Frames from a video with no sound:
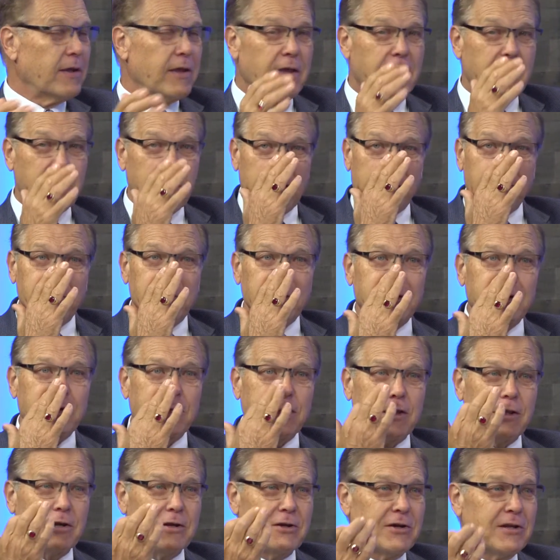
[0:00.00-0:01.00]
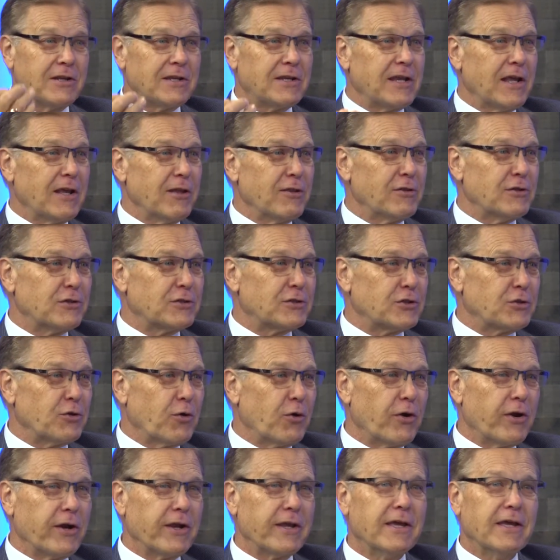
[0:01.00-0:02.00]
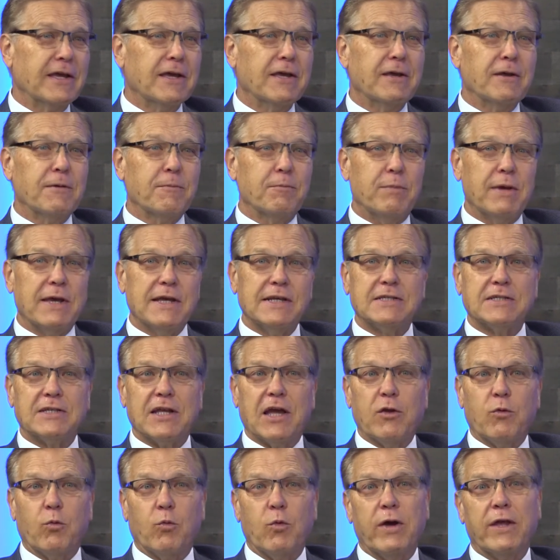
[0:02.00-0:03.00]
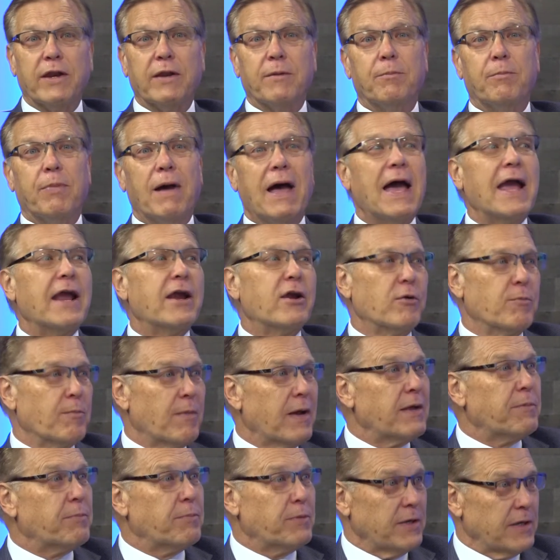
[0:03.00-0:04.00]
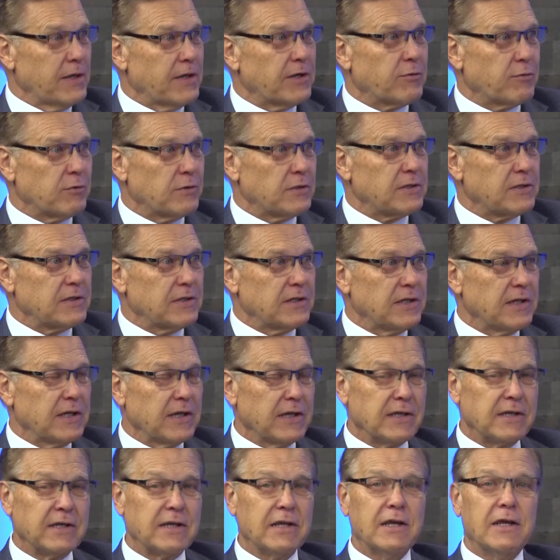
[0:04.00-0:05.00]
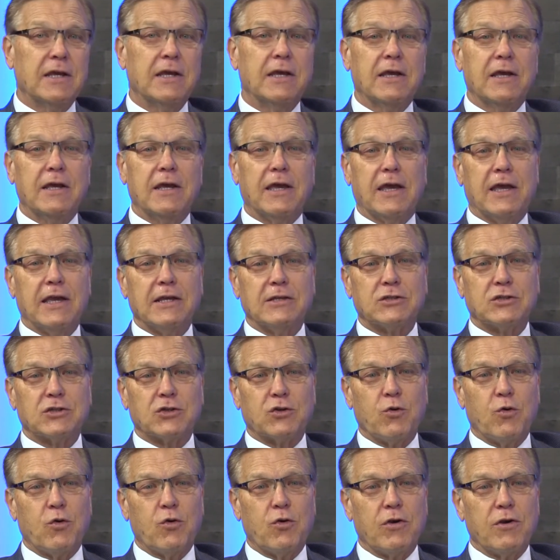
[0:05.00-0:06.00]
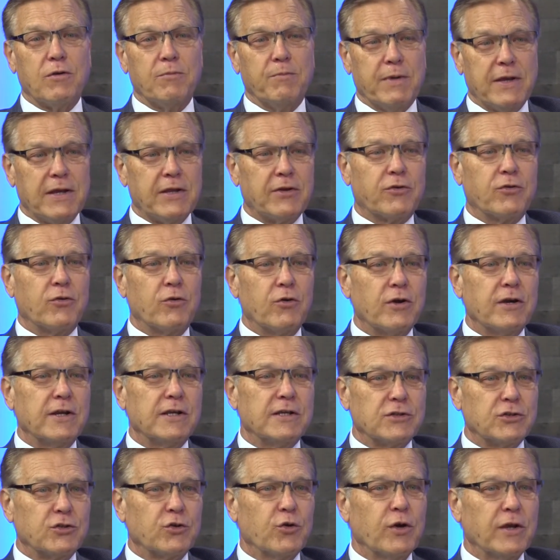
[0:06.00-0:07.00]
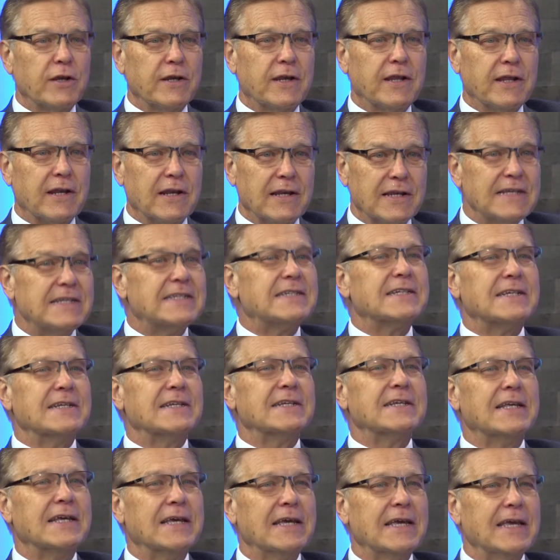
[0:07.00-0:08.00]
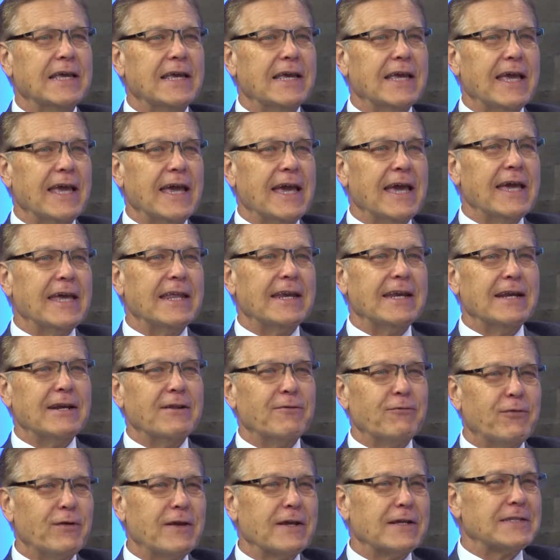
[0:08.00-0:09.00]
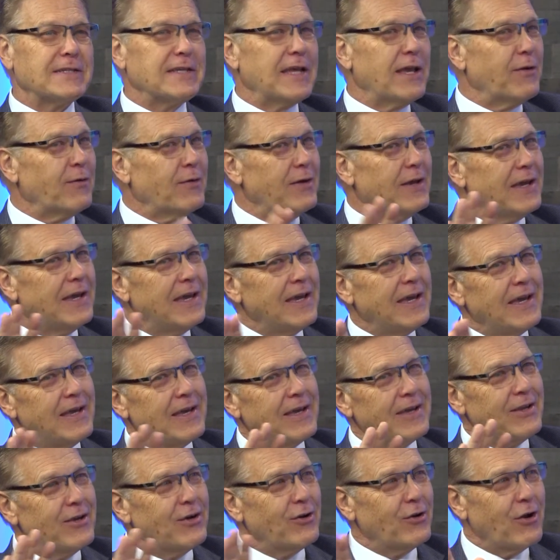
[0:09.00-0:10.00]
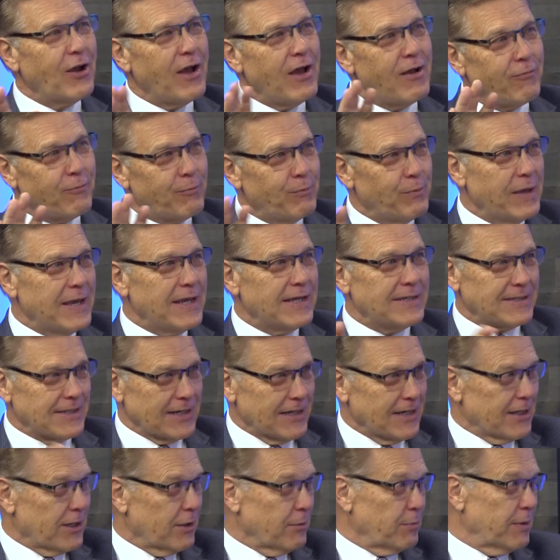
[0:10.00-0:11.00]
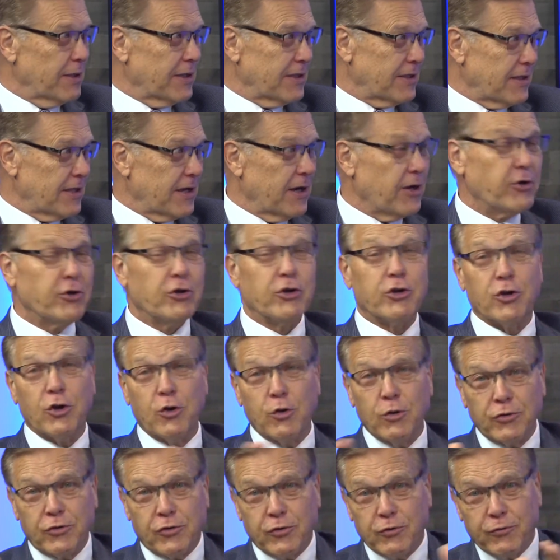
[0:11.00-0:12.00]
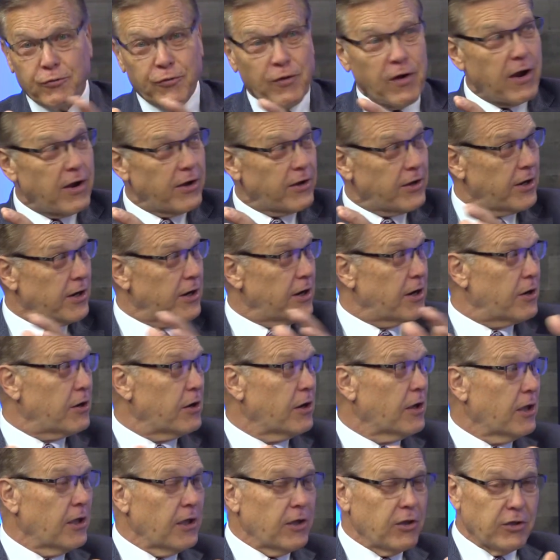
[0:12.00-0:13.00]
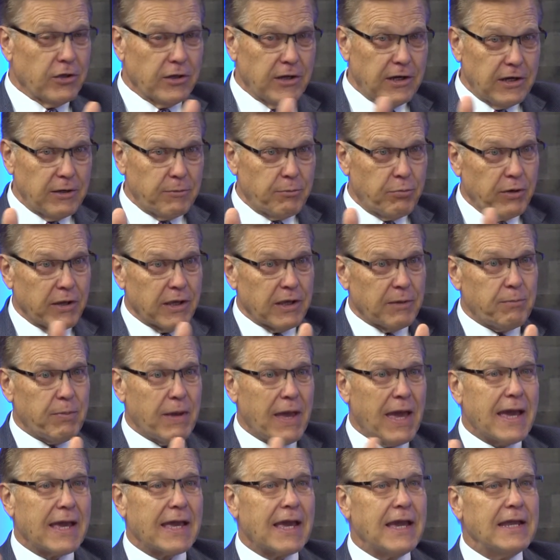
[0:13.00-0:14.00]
In particular, to tell their story based on what a buyer might be interested in. A SCORE mentor is going to listen and in effect say, well, you're off base a little bit there. You're going too far here. You need to bring it back.